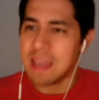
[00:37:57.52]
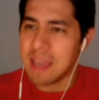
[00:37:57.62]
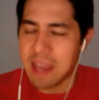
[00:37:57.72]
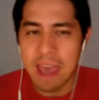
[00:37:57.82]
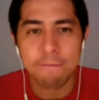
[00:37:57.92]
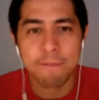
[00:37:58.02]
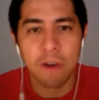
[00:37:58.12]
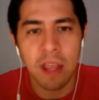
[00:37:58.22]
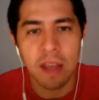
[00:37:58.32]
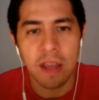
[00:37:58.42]
and have
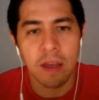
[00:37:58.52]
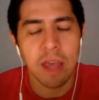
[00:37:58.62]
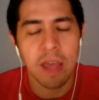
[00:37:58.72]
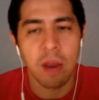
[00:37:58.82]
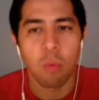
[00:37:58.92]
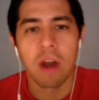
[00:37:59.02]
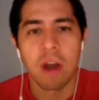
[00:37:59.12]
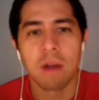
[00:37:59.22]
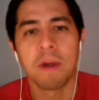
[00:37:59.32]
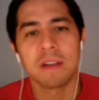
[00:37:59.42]
fun at a
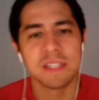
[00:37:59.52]
water park